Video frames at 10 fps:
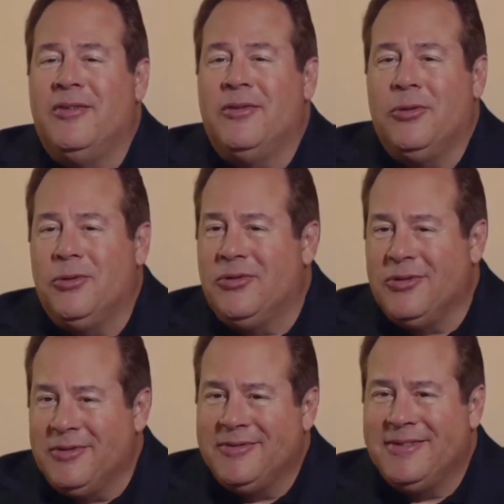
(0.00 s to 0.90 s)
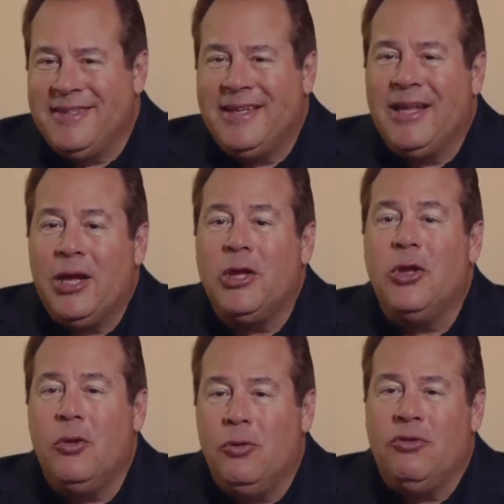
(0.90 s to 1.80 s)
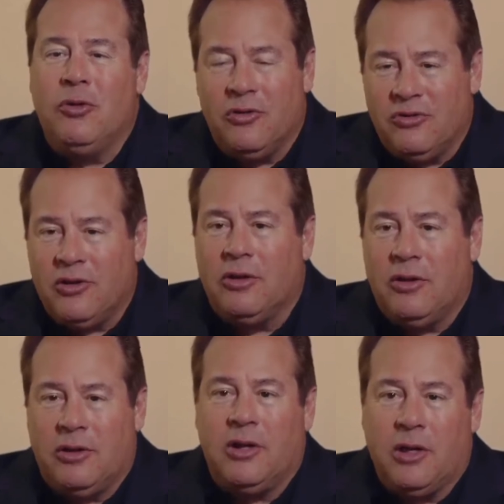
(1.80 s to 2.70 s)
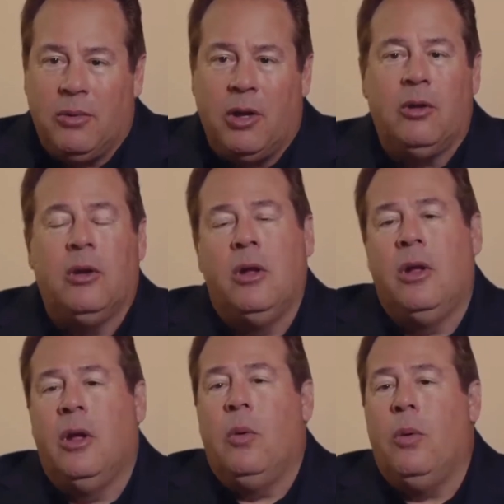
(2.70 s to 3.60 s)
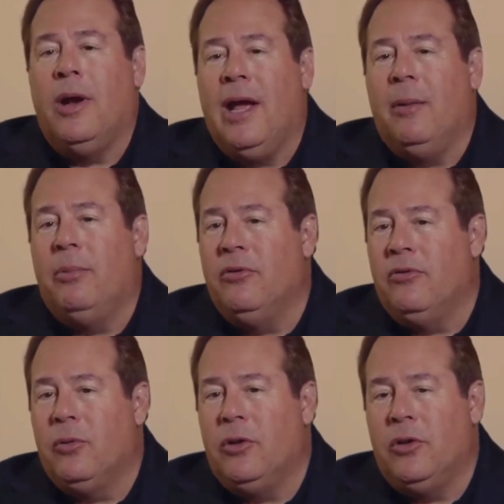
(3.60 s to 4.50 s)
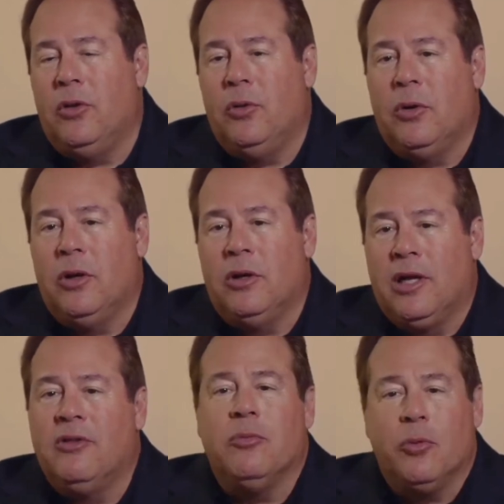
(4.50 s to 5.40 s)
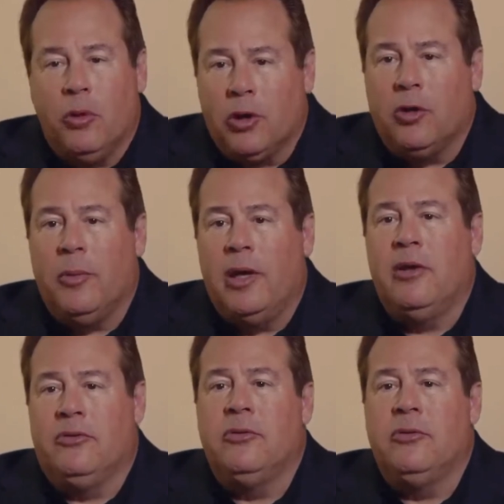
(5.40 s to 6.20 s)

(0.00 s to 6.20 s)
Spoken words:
So there's a huge, you can start to think about what happens when you get some critical mass.